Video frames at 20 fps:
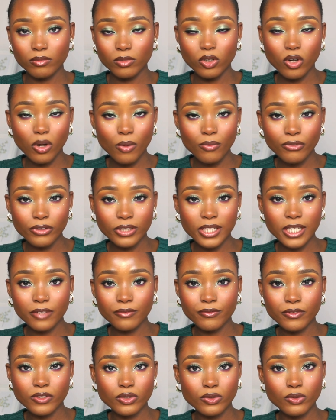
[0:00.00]
come for like a
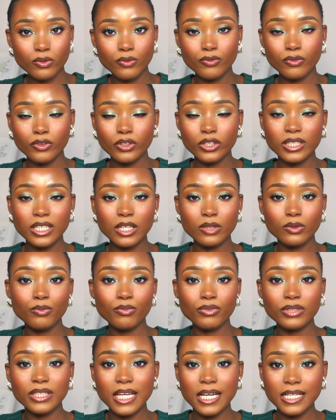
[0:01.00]
physical viewing and
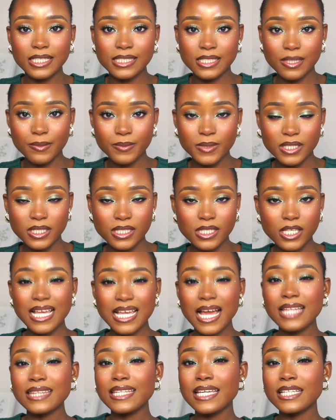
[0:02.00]
hopefully accept it.
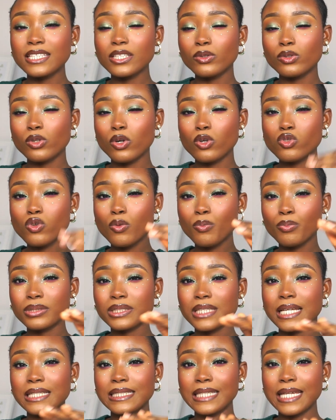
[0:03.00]
And then they would also put
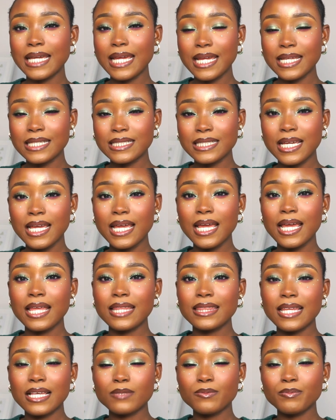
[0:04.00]
at the end
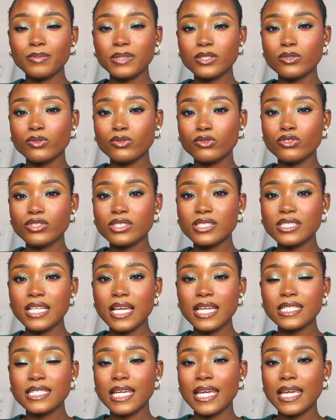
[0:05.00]
that, please could you
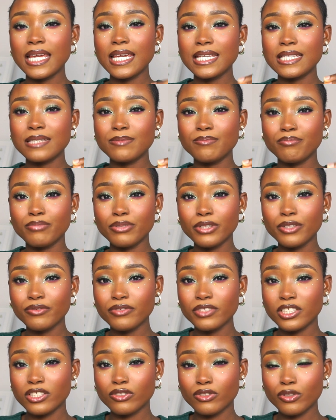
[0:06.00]
send a
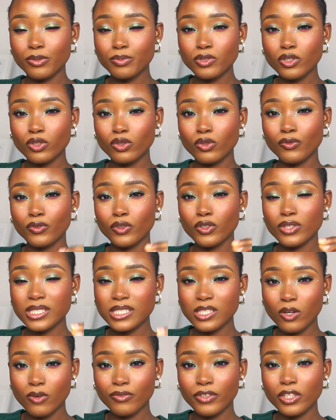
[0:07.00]
brief description of
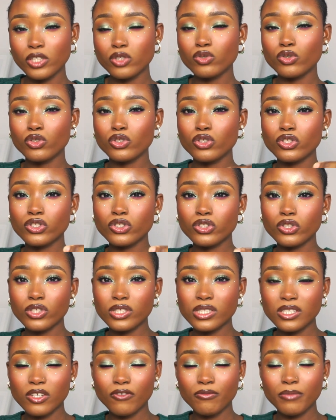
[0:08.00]
yourself, introducing
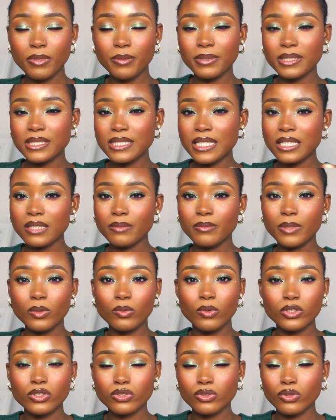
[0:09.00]
yourself, maybe telling me
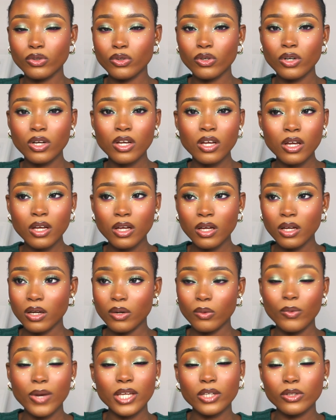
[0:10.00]
what your,
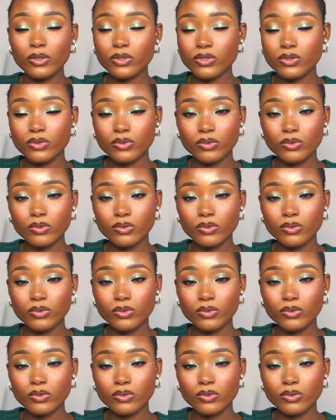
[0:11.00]
where your,